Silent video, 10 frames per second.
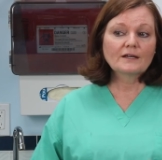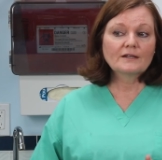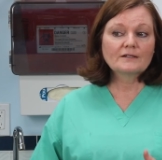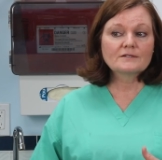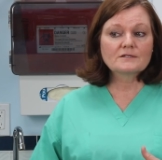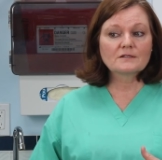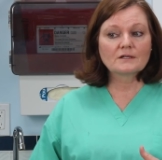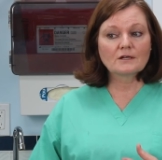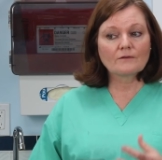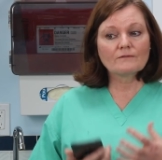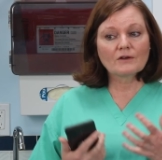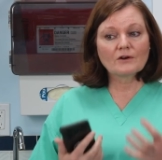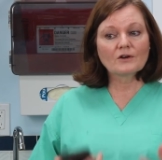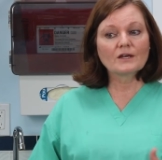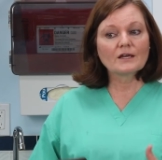and it's like a
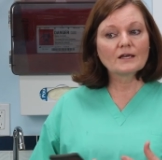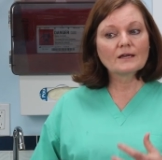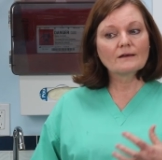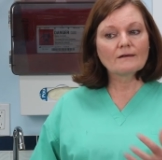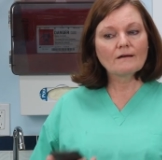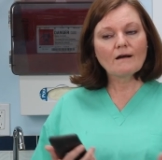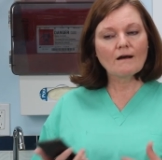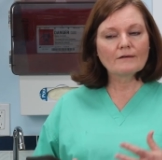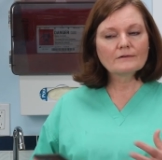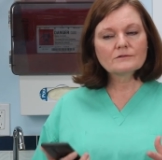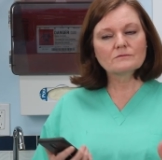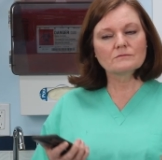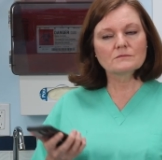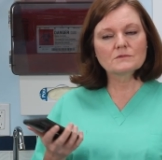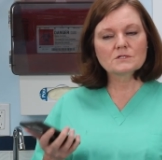very hard,
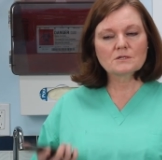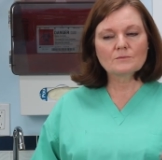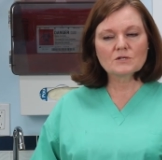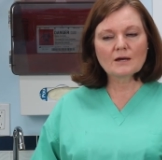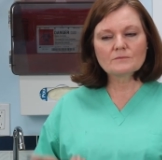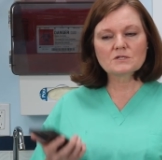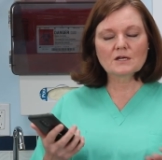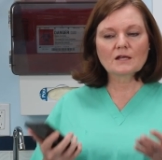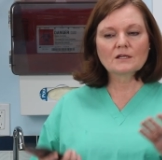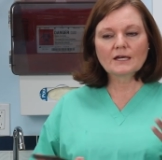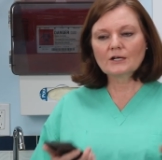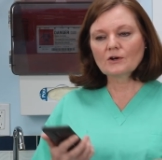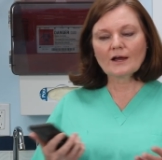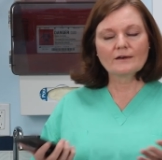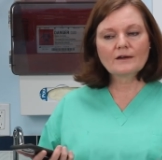sometimes later
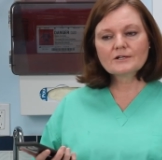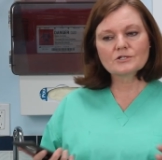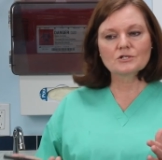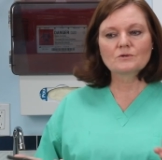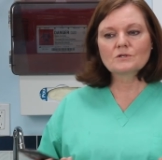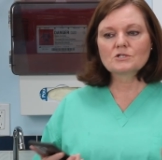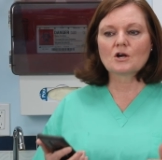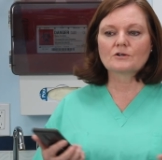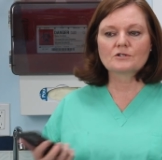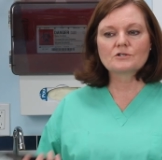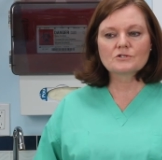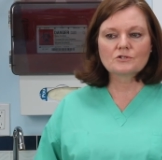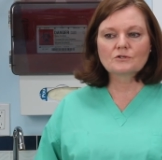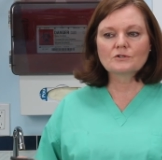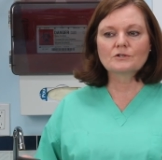at night too, it's hard to
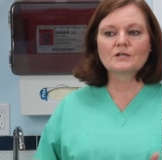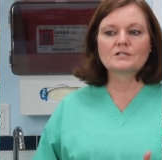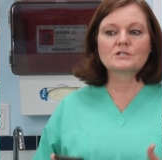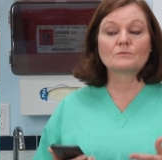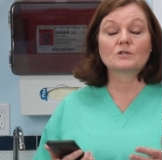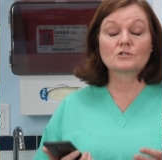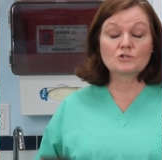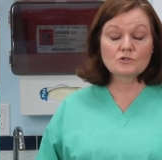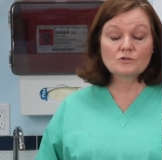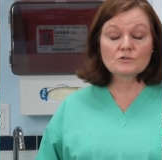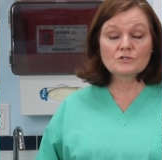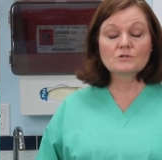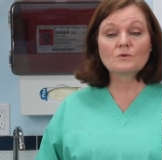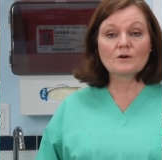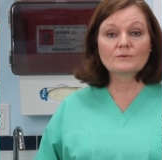discern, is something seriously
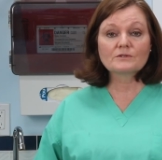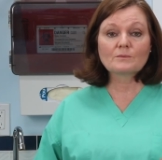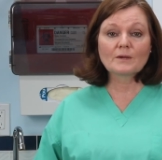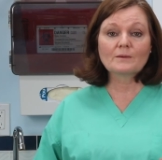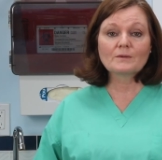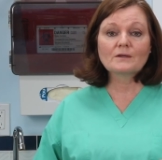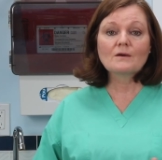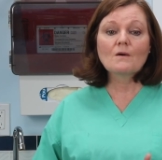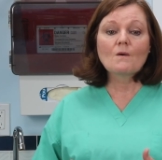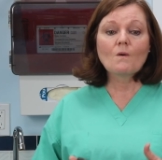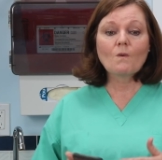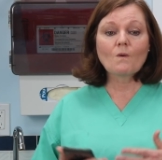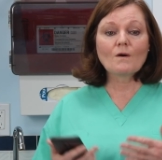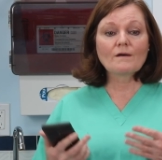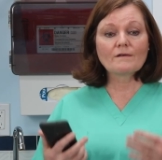wrong with the baby,
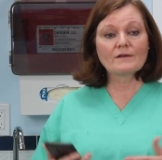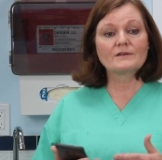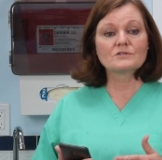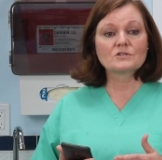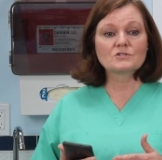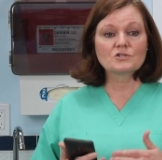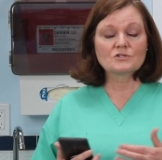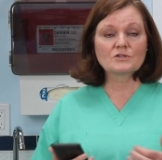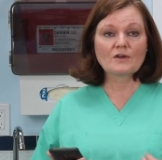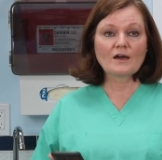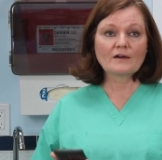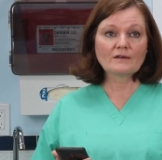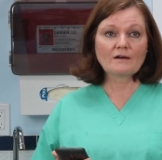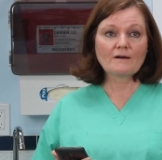or is it just that,